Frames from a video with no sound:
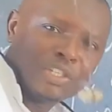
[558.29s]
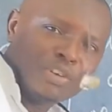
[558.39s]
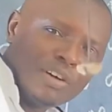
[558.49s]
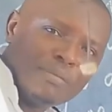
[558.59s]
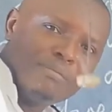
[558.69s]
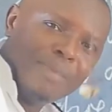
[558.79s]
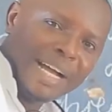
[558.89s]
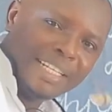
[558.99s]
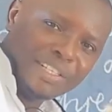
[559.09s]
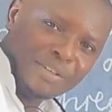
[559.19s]
So
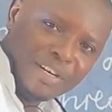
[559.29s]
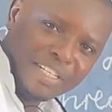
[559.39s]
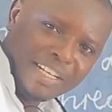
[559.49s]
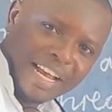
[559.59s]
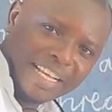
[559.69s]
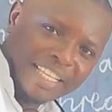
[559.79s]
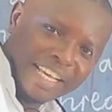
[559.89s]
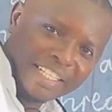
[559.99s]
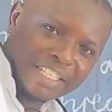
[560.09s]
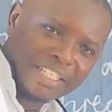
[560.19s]
my stone is like
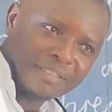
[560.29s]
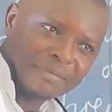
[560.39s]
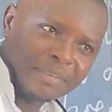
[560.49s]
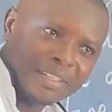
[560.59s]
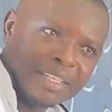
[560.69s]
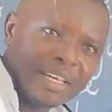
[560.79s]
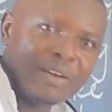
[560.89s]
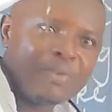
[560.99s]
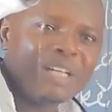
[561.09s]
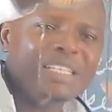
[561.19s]
this.
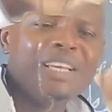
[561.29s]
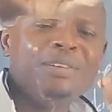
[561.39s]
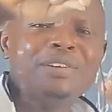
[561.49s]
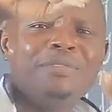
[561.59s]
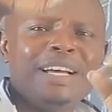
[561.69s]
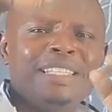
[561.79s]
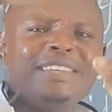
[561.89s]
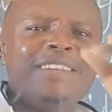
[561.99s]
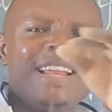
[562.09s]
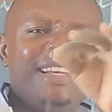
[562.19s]
What's the use of a
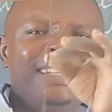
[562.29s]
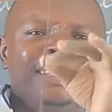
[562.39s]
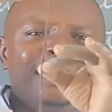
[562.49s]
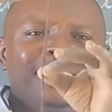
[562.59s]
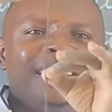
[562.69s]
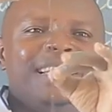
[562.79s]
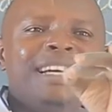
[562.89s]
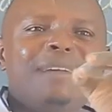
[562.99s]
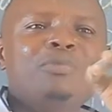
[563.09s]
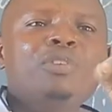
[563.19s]
thread?
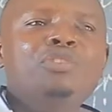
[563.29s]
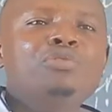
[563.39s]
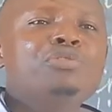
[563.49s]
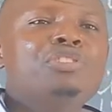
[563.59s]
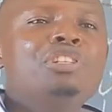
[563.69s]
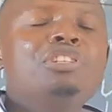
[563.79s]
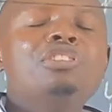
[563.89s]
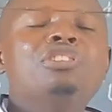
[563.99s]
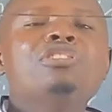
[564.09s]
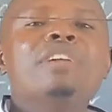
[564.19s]
I'm going to use this
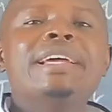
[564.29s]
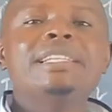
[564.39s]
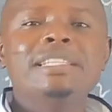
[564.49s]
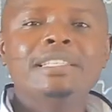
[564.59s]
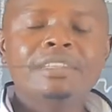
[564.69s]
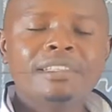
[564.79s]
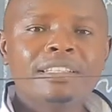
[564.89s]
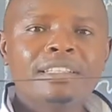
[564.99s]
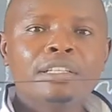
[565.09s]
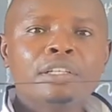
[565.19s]
thread
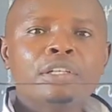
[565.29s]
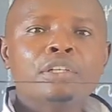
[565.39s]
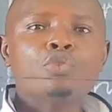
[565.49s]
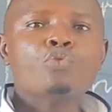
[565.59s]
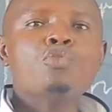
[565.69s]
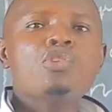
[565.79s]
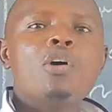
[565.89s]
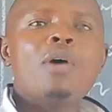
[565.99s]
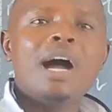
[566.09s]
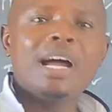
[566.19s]
to
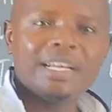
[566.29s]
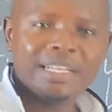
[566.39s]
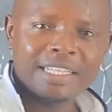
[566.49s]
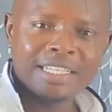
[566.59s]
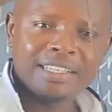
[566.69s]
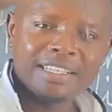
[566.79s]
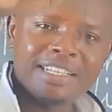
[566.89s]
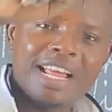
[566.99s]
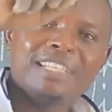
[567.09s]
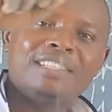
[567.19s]
lower
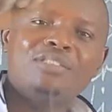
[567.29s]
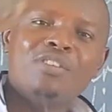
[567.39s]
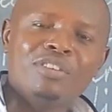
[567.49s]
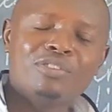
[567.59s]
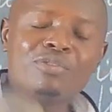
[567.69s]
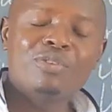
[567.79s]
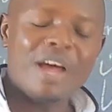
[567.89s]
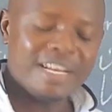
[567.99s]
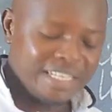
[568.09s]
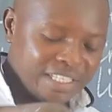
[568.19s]
the stone, to
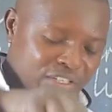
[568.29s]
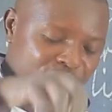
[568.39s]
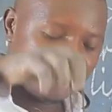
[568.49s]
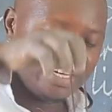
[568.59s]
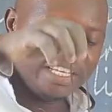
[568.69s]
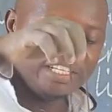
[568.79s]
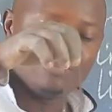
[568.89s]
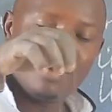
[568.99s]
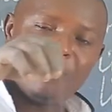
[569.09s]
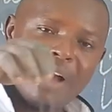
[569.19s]
lower this stone
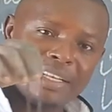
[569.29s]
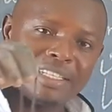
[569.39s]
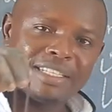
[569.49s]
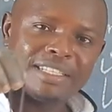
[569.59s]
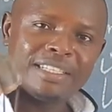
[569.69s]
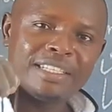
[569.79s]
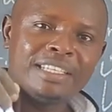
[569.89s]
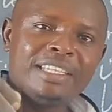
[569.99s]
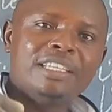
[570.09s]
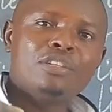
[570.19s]
into a what?
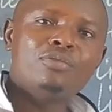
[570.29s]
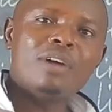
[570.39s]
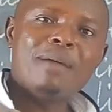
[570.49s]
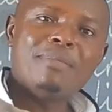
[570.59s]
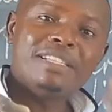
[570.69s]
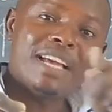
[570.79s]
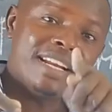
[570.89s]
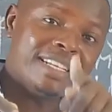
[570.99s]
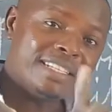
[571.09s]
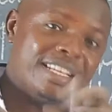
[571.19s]
Into a
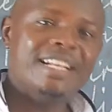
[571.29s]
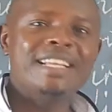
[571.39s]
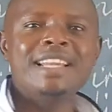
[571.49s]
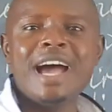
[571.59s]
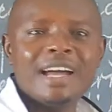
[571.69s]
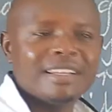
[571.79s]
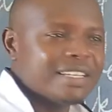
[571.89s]
measuring cylinder.